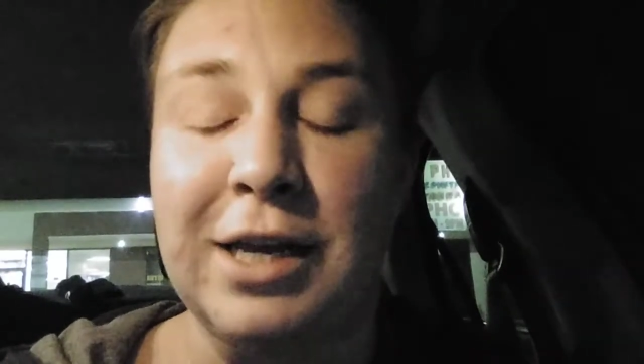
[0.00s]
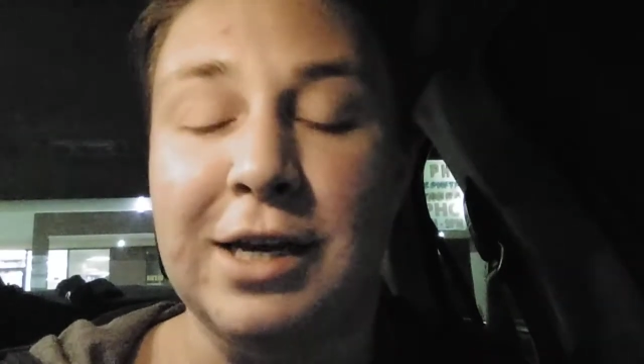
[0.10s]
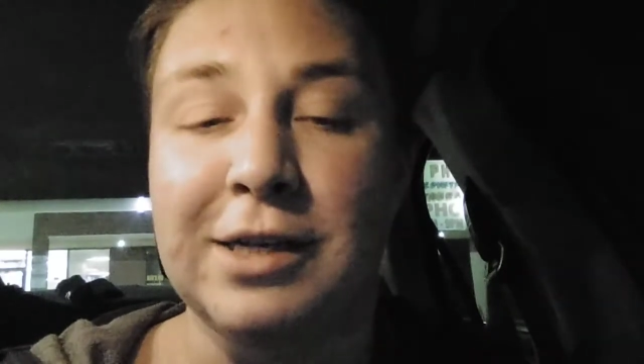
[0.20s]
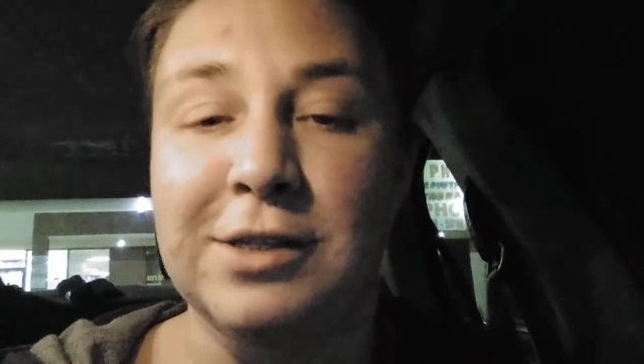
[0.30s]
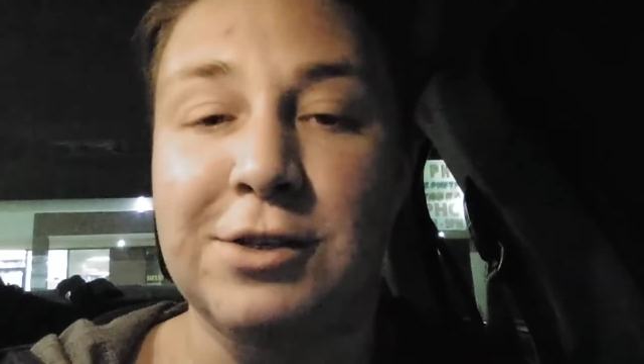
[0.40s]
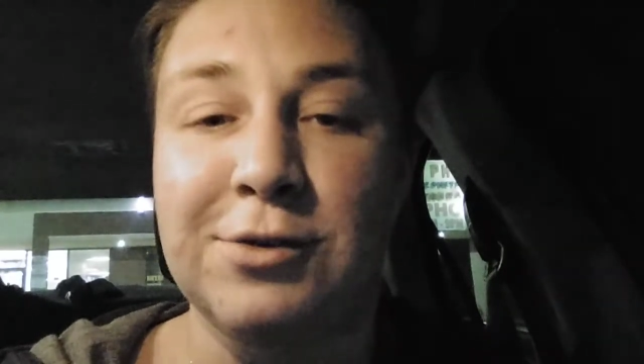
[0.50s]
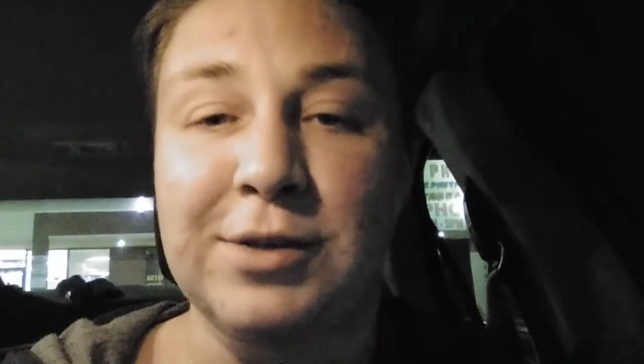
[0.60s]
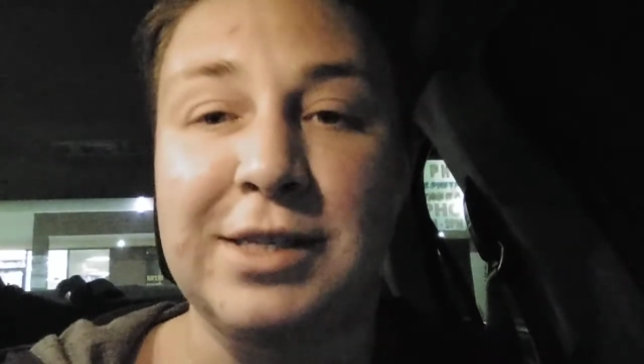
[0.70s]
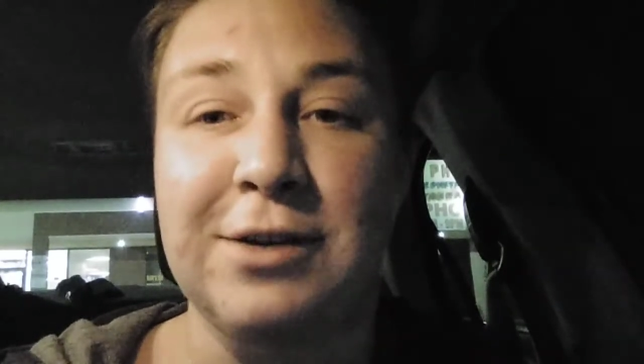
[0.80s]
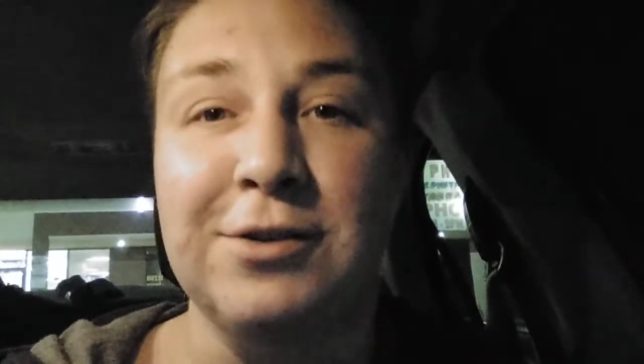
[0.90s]
And so
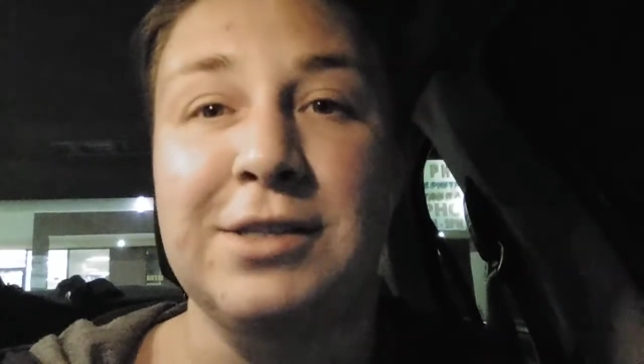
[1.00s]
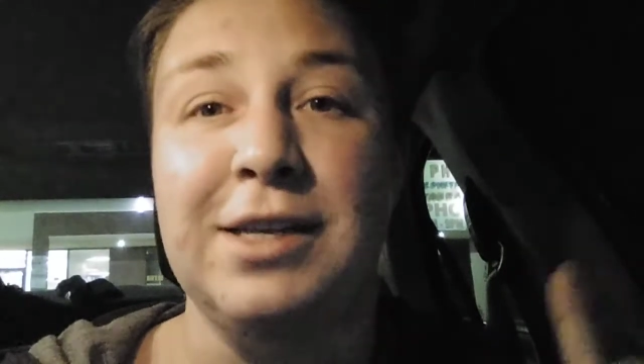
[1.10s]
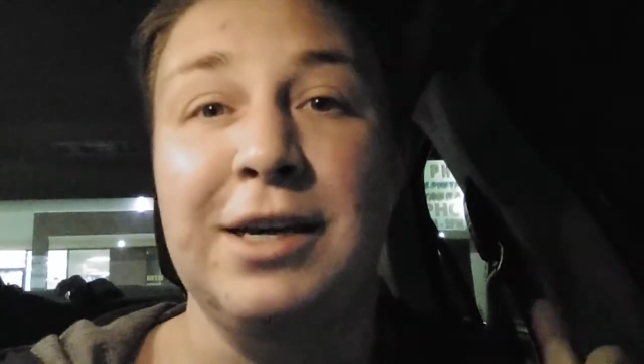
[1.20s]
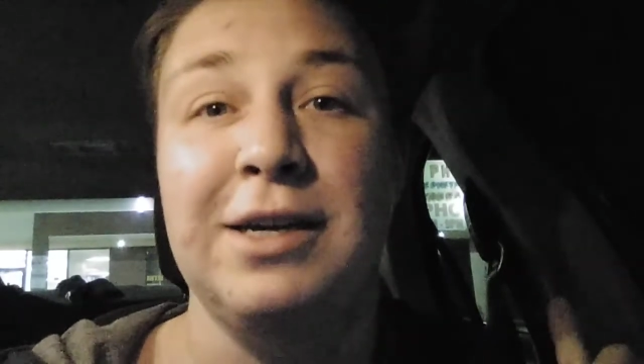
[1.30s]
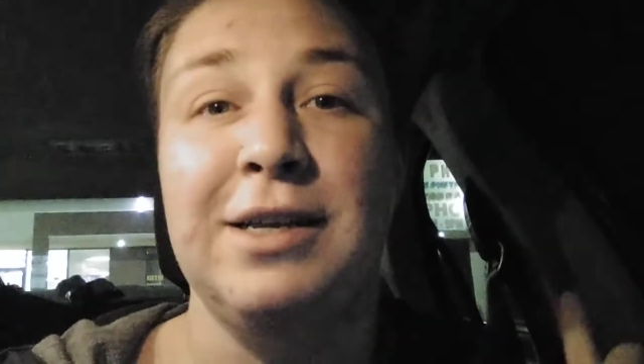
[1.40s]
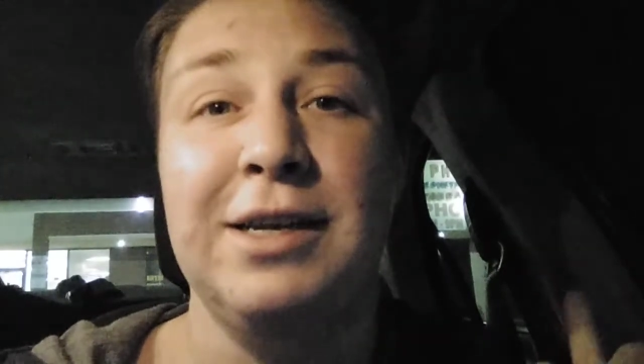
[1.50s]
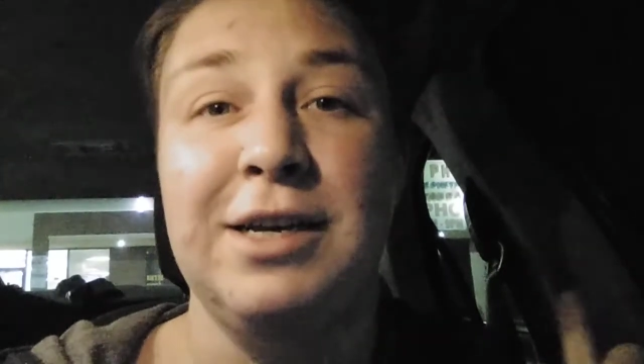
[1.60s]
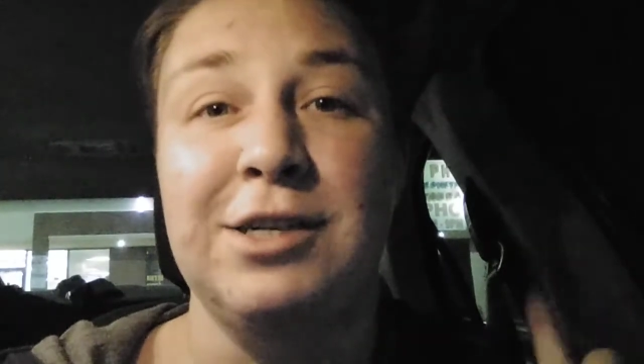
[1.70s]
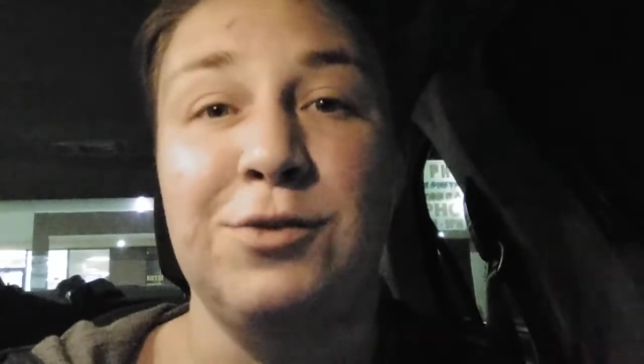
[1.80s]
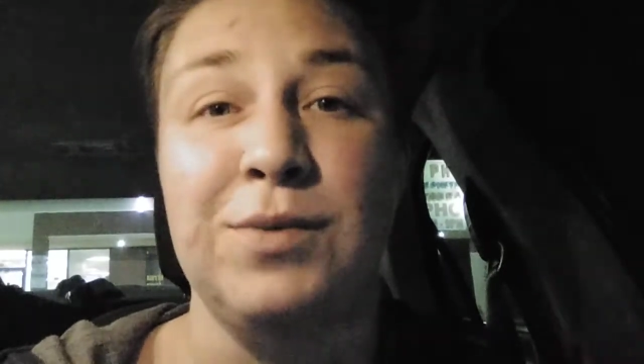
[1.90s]
it sounds like
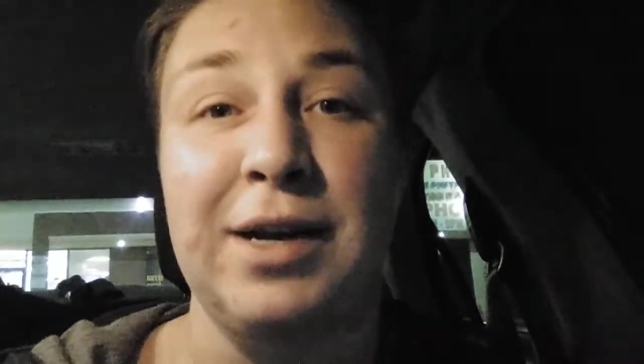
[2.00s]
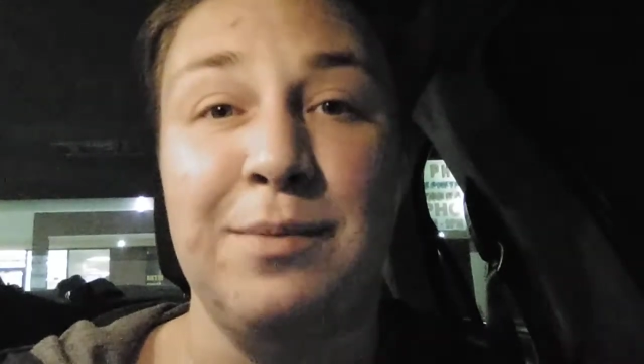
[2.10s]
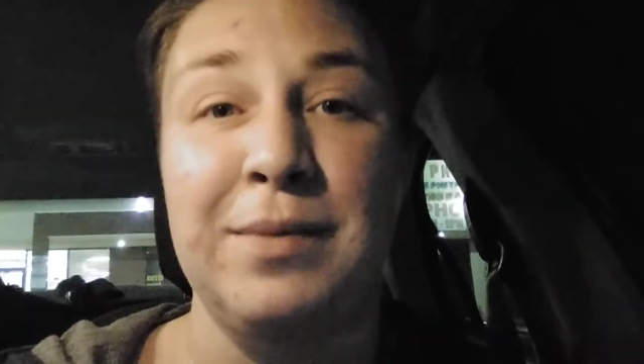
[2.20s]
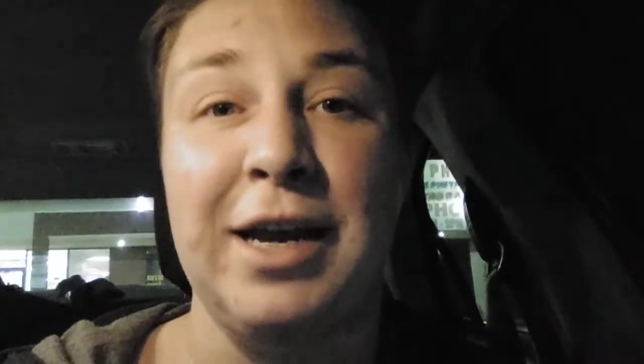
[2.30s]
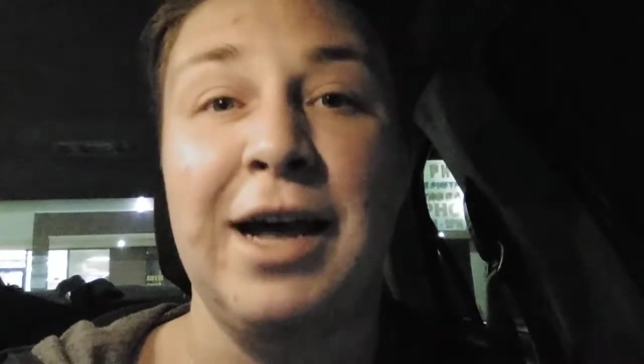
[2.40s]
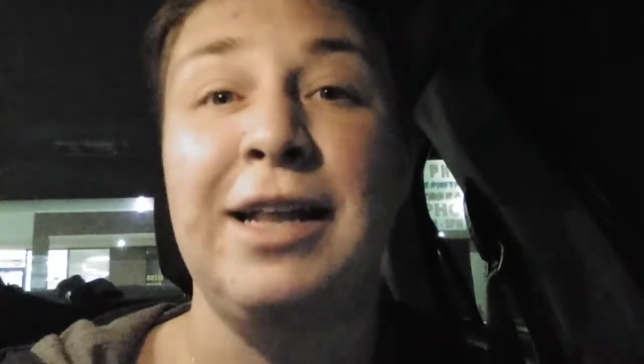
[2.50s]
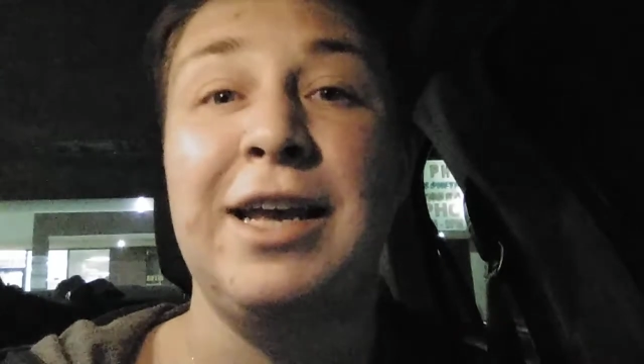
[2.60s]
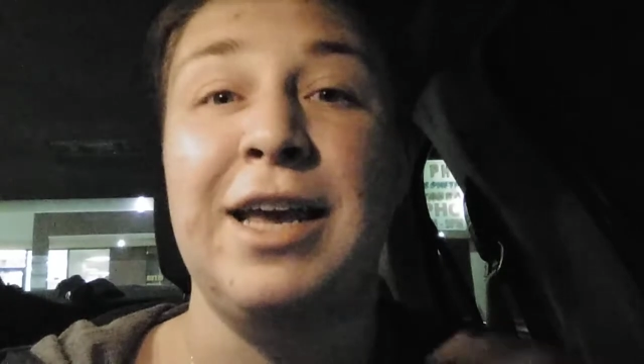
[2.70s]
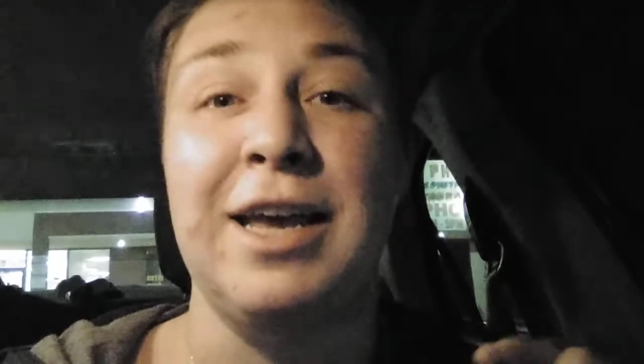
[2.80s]
it's right up my alley.